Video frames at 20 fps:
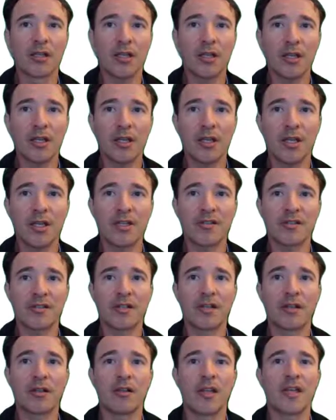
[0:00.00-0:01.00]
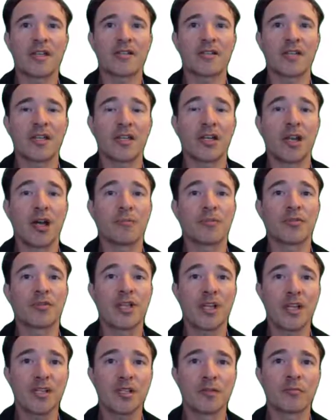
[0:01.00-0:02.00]
Each cell has a
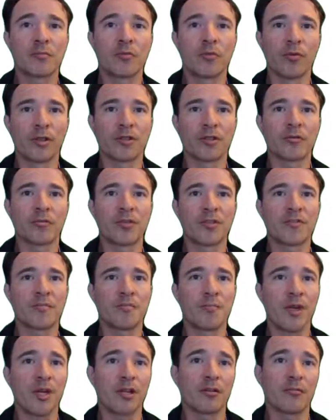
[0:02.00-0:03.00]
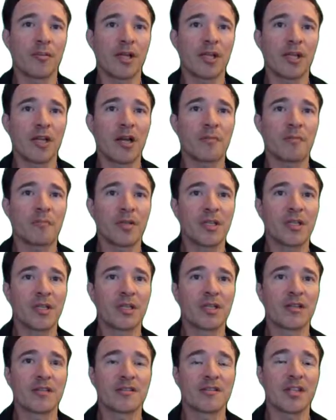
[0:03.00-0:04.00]
computation point which may or may not
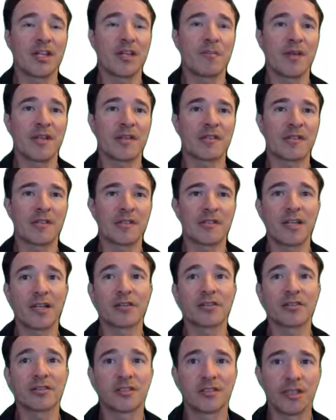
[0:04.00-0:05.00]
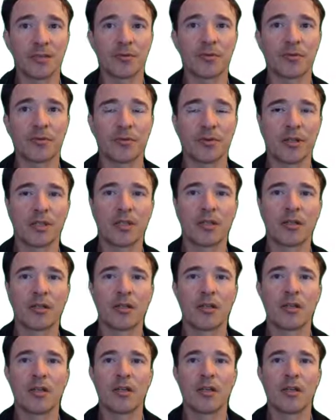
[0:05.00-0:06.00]
be the same as the cell centroid.
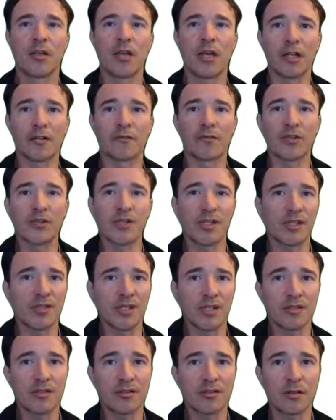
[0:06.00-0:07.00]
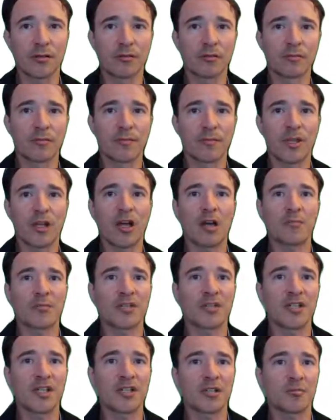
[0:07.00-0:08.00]
In version 6.0, the
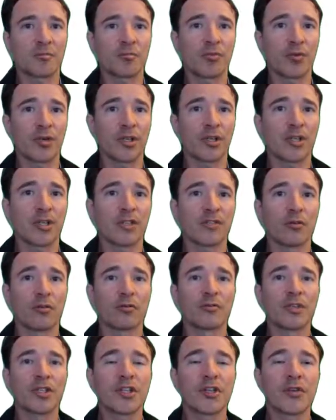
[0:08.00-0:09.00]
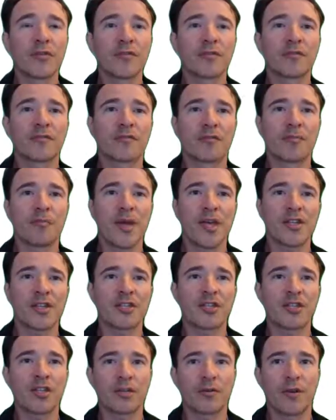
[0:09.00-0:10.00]
computation point is only used for
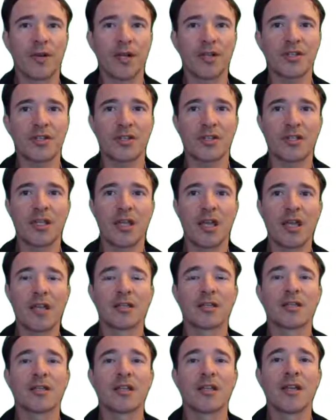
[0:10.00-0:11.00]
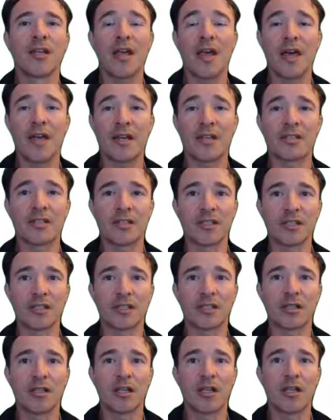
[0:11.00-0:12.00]
mesh generation and editing,
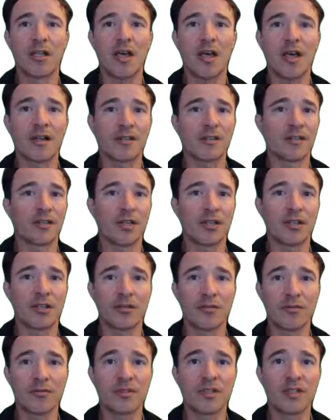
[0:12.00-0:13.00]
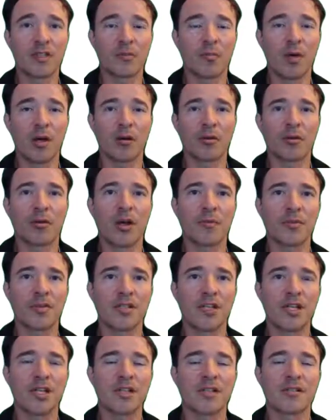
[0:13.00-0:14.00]
and is not used in the model
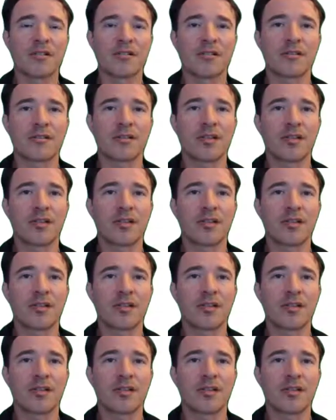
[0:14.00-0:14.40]
computations.